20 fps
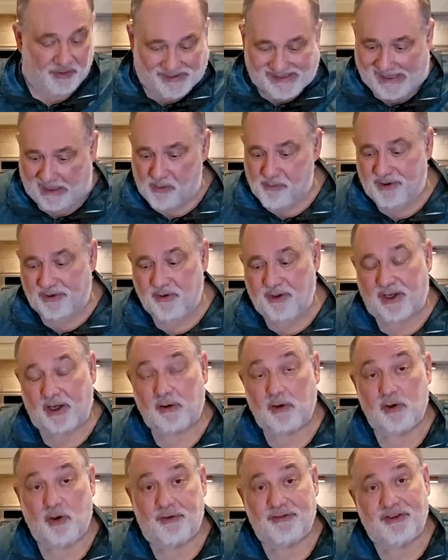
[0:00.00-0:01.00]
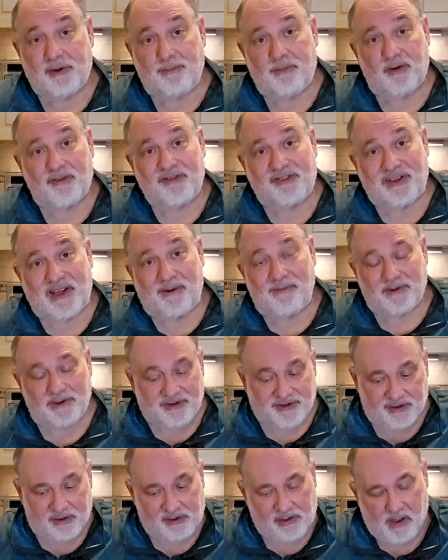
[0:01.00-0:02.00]
So now we're going to close up our
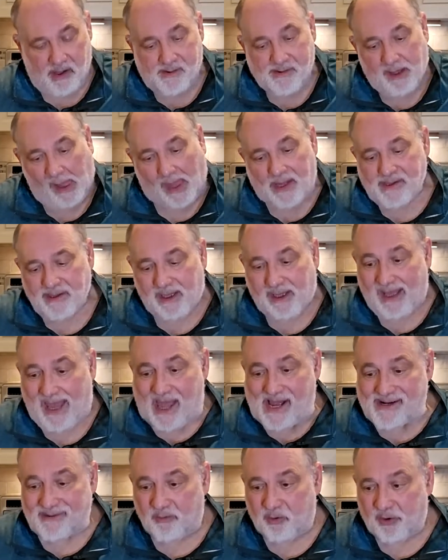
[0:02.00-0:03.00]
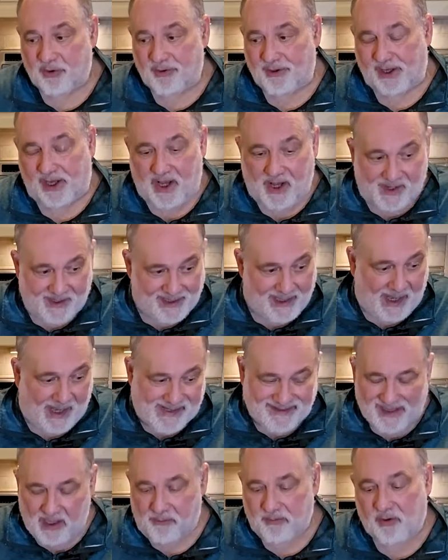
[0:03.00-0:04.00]
sandwich and we're going to cut it
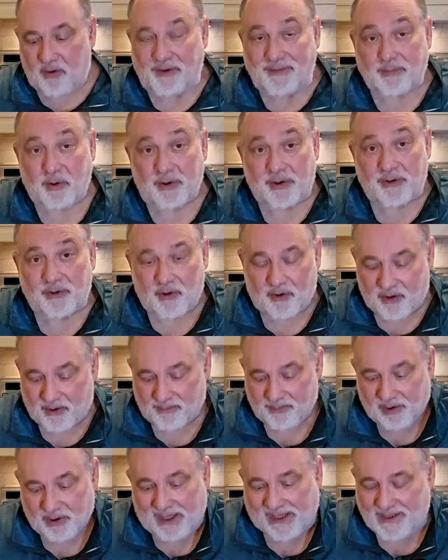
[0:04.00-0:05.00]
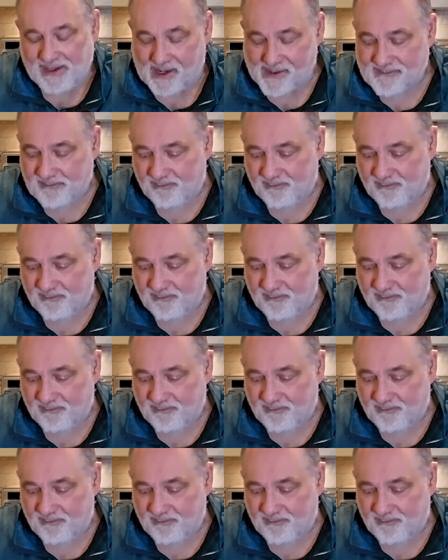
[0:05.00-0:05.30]
and we're going to put it on our plate.